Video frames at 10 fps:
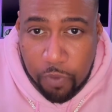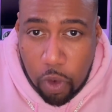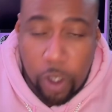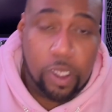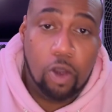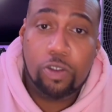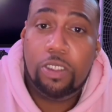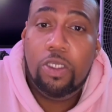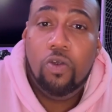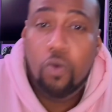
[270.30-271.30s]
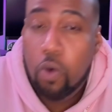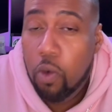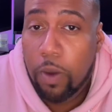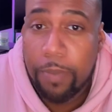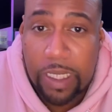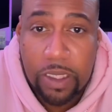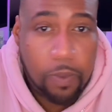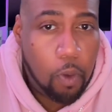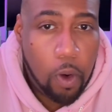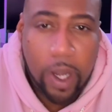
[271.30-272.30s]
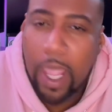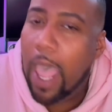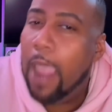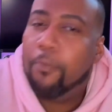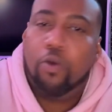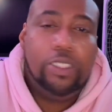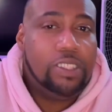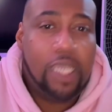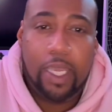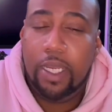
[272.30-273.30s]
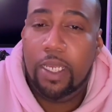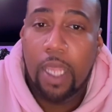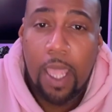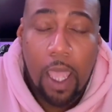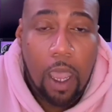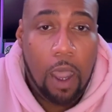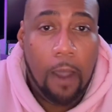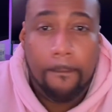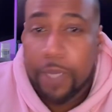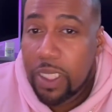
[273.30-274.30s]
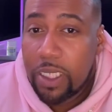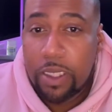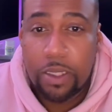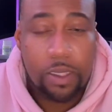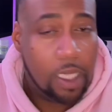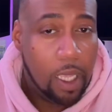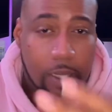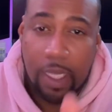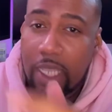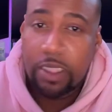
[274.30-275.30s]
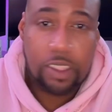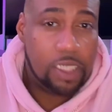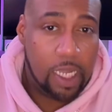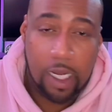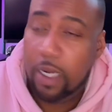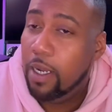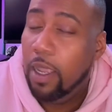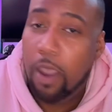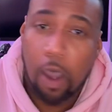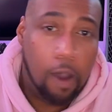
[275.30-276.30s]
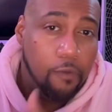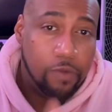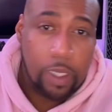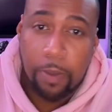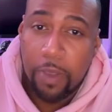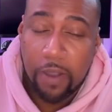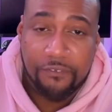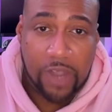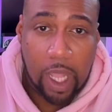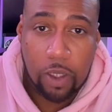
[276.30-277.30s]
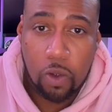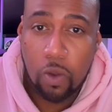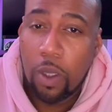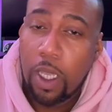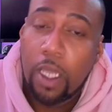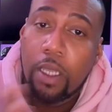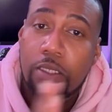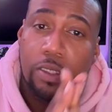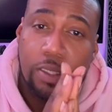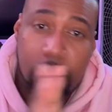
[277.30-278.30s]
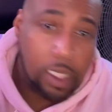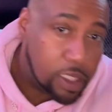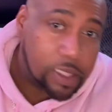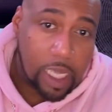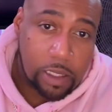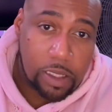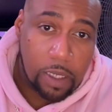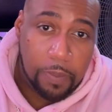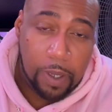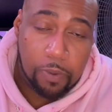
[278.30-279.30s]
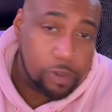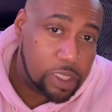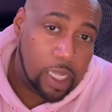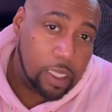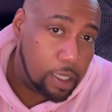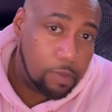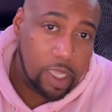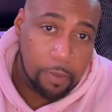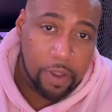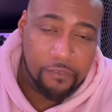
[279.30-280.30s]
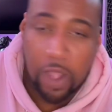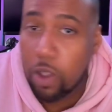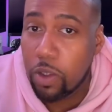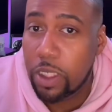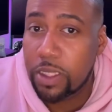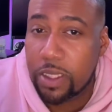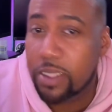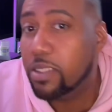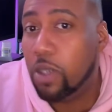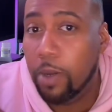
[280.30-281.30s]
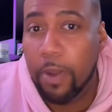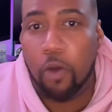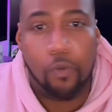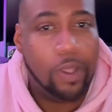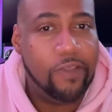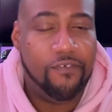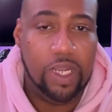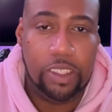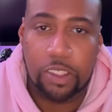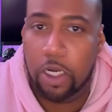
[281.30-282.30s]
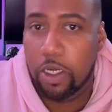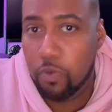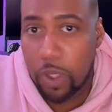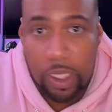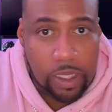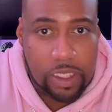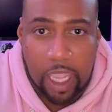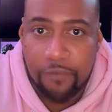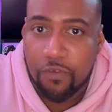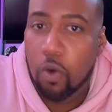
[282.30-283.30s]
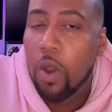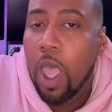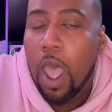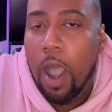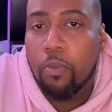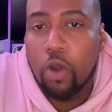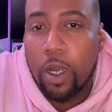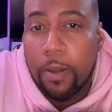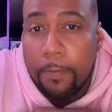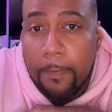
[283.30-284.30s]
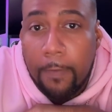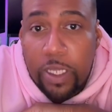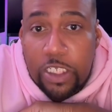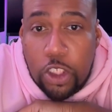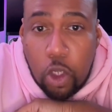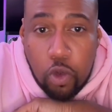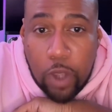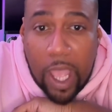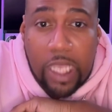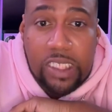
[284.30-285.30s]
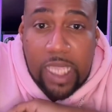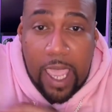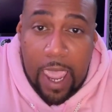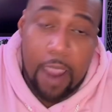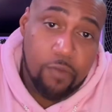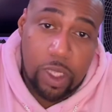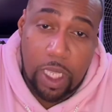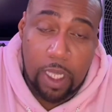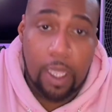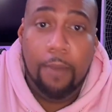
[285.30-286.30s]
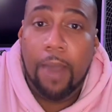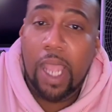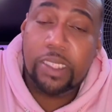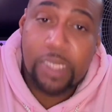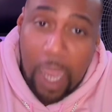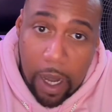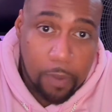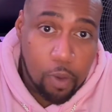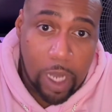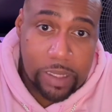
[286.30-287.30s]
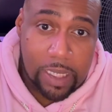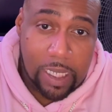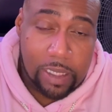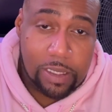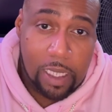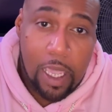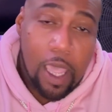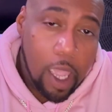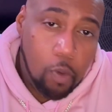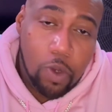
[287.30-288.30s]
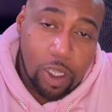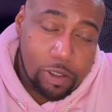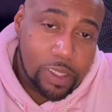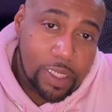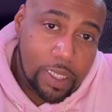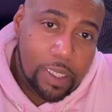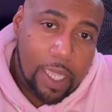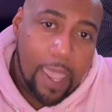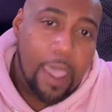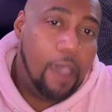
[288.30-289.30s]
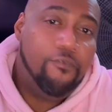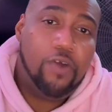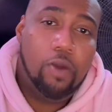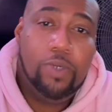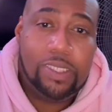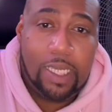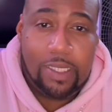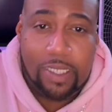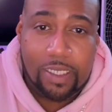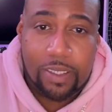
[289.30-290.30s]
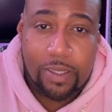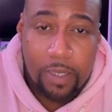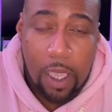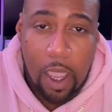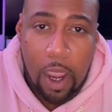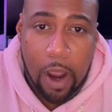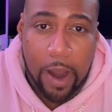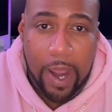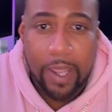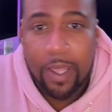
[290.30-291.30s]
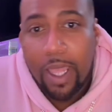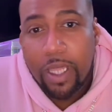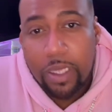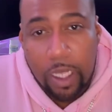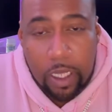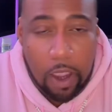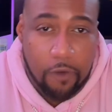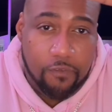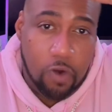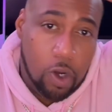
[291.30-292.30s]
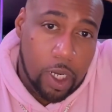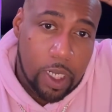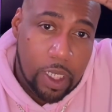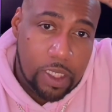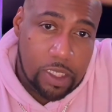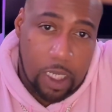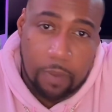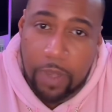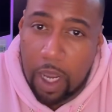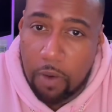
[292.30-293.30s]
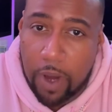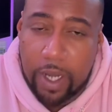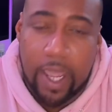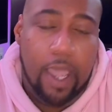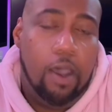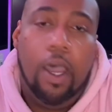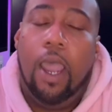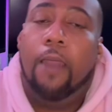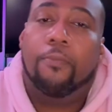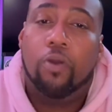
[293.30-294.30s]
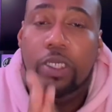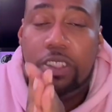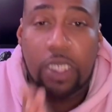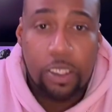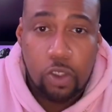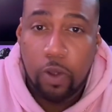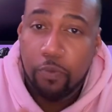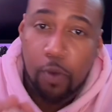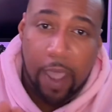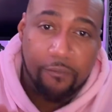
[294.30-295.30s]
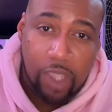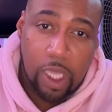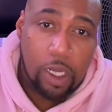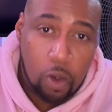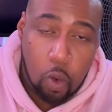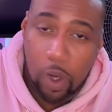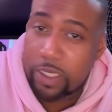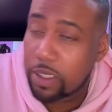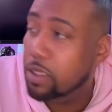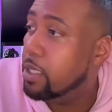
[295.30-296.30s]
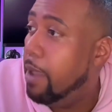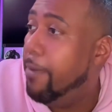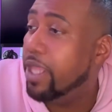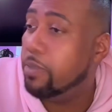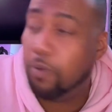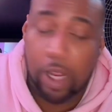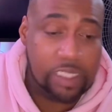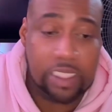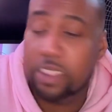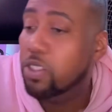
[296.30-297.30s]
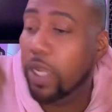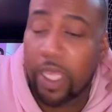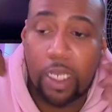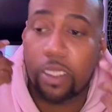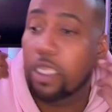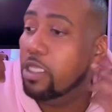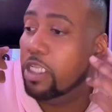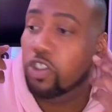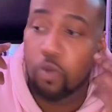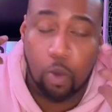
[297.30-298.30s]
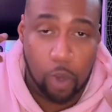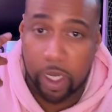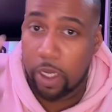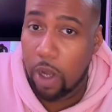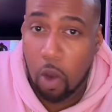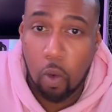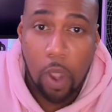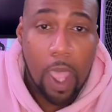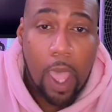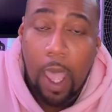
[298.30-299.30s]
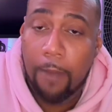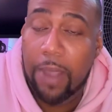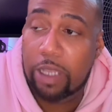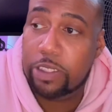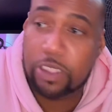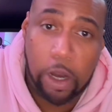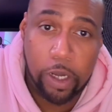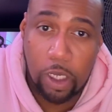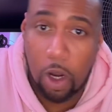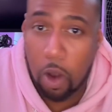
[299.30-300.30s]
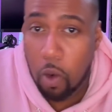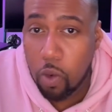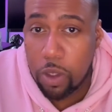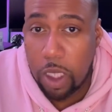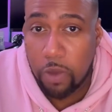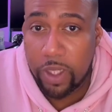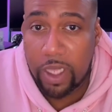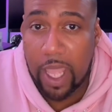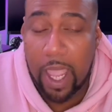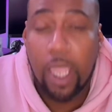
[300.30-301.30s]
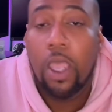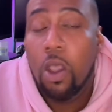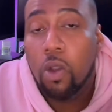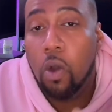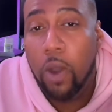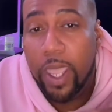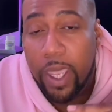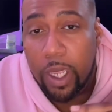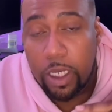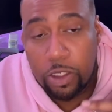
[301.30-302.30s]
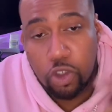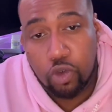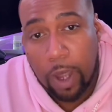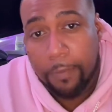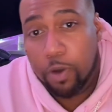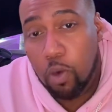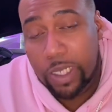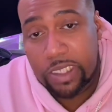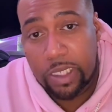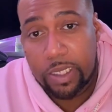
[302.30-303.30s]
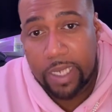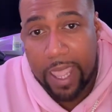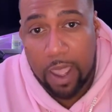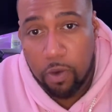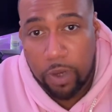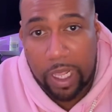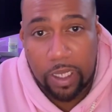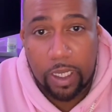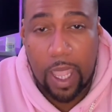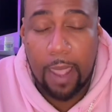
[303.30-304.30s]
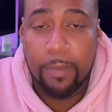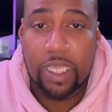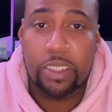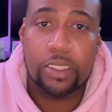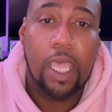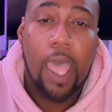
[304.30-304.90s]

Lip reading: For those of you who have been supporting, I appreciate it. Please like, share, give me a follow. Send this out to your people. Tell them to give me a follow, because this is going to be a really fun journey, really insightful. I'm going to show you guys everything in my entire process, and we're going to see how far we take this. All right? Thank y'all for checking me out right now. I appreciate you. If you have any questions about the process or anything that you would want to know about starting your own clothing line, go ahead, drop a question down in the comments.